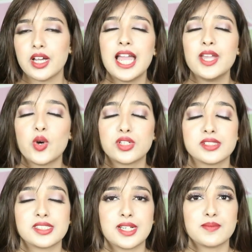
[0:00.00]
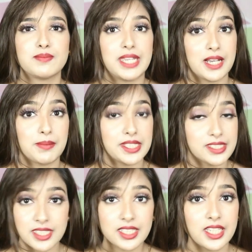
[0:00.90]
I ordered some makeup and
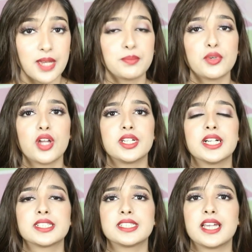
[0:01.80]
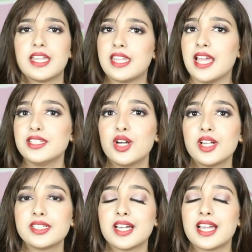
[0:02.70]
skincare product and I
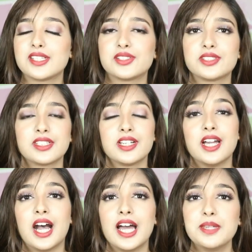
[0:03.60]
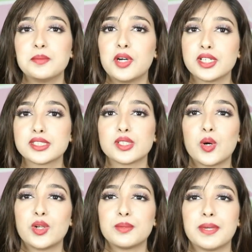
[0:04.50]
thought I should unbox
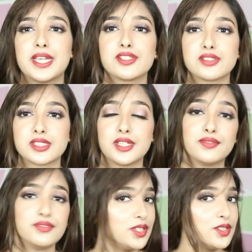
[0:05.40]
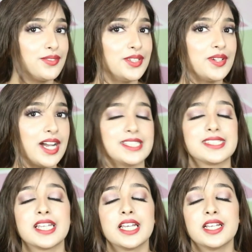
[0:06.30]
all packages in front of you guys